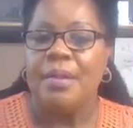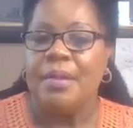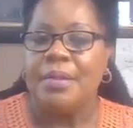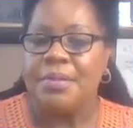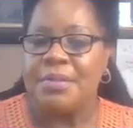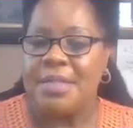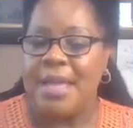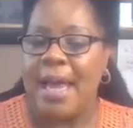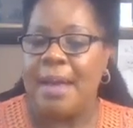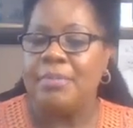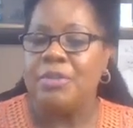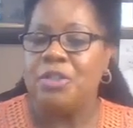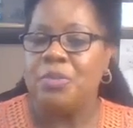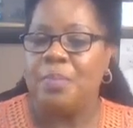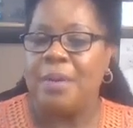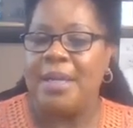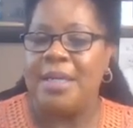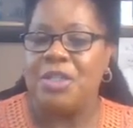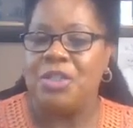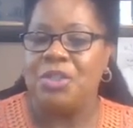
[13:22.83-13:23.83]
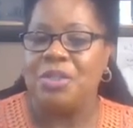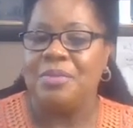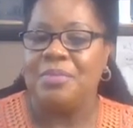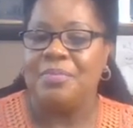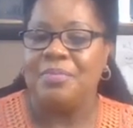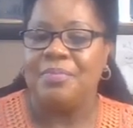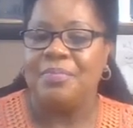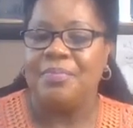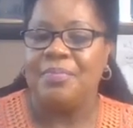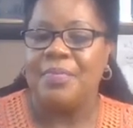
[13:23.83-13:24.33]
Established patient
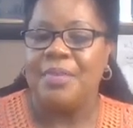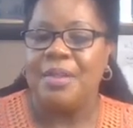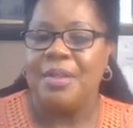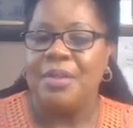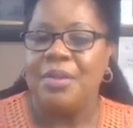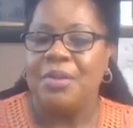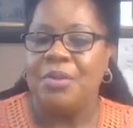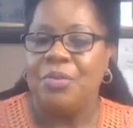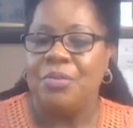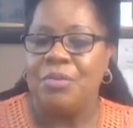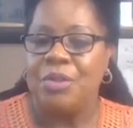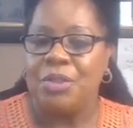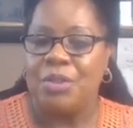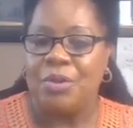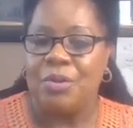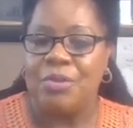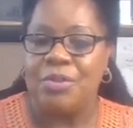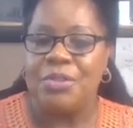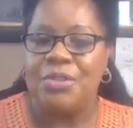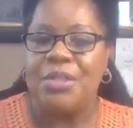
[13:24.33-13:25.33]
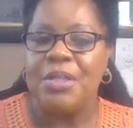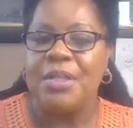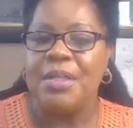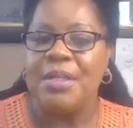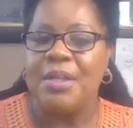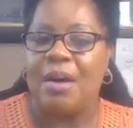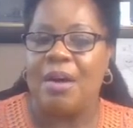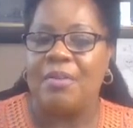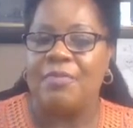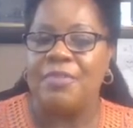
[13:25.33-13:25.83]
returns to
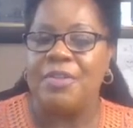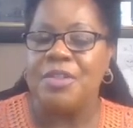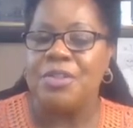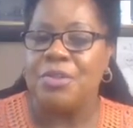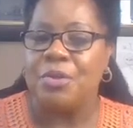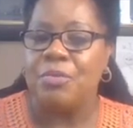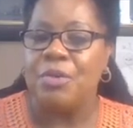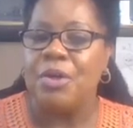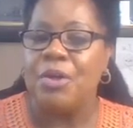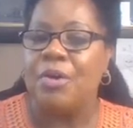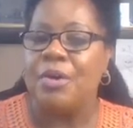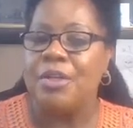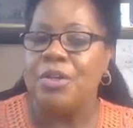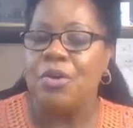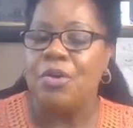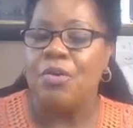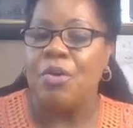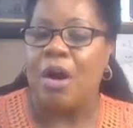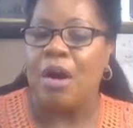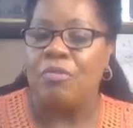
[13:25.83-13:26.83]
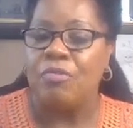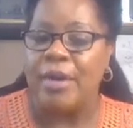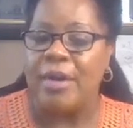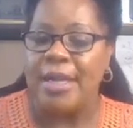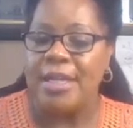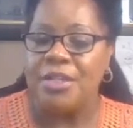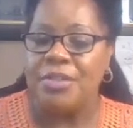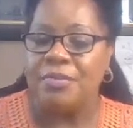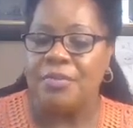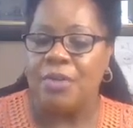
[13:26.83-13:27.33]
the office. So we already know our
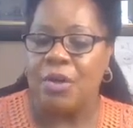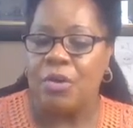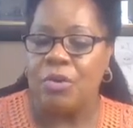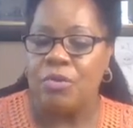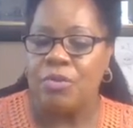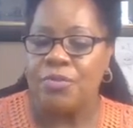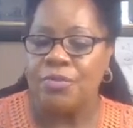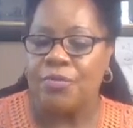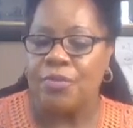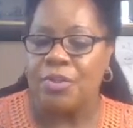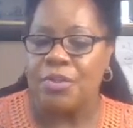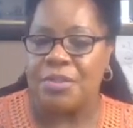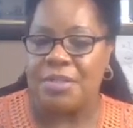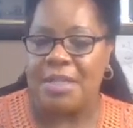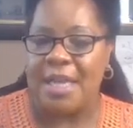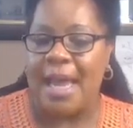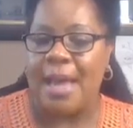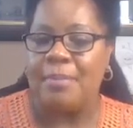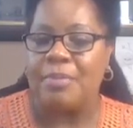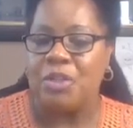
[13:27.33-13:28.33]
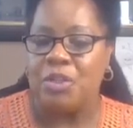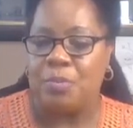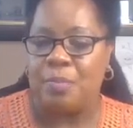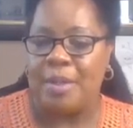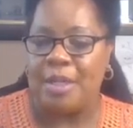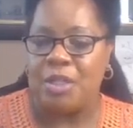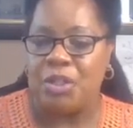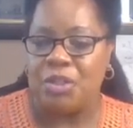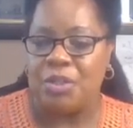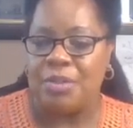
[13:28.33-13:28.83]
range of codes for established
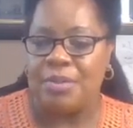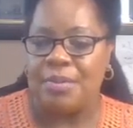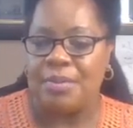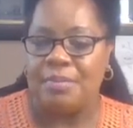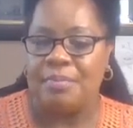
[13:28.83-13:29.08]
patient.